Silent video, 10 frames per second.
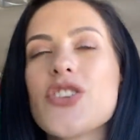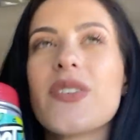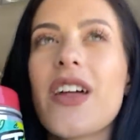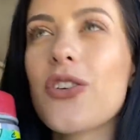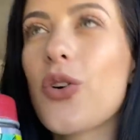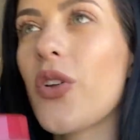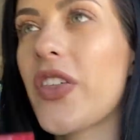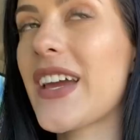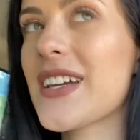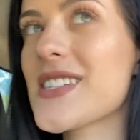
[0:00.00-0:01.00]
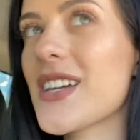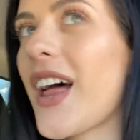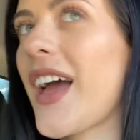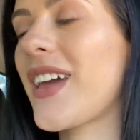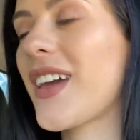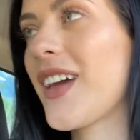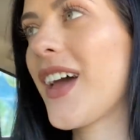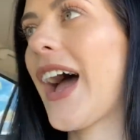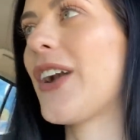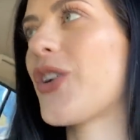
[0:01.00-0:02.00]
So another cool thing is to like,
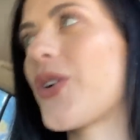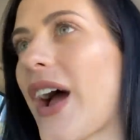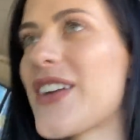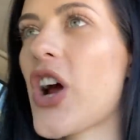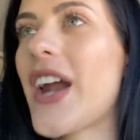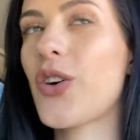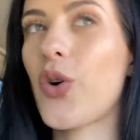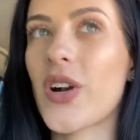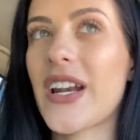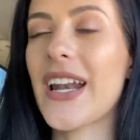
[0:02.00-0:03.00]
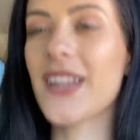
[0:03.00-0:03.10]
I don't know, I try to coordinate